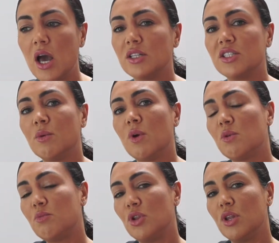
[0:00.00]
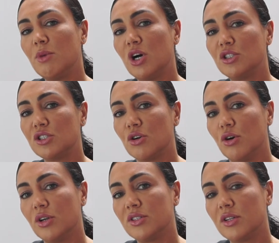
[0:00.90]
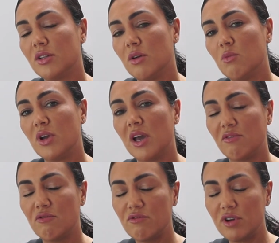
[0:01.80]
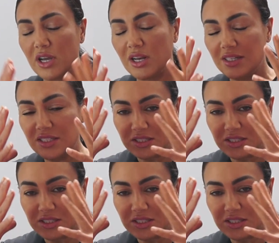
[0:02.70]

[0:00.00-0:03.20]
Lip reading: So we would put the mask on so that we have a really,